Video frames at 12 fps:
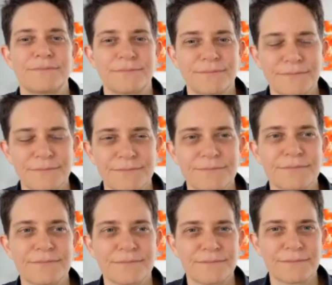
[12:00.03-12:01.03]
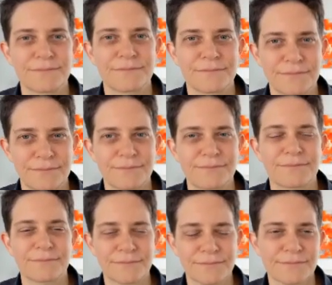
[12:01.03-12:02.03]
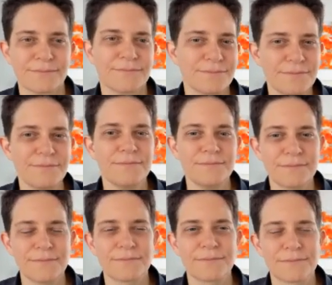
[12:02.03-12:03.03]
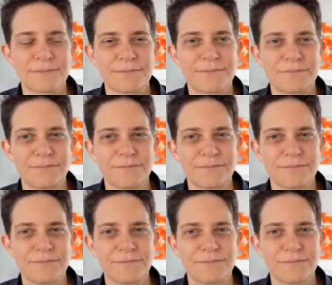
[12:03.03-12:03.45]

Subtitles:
No words are spoken by the person on screen.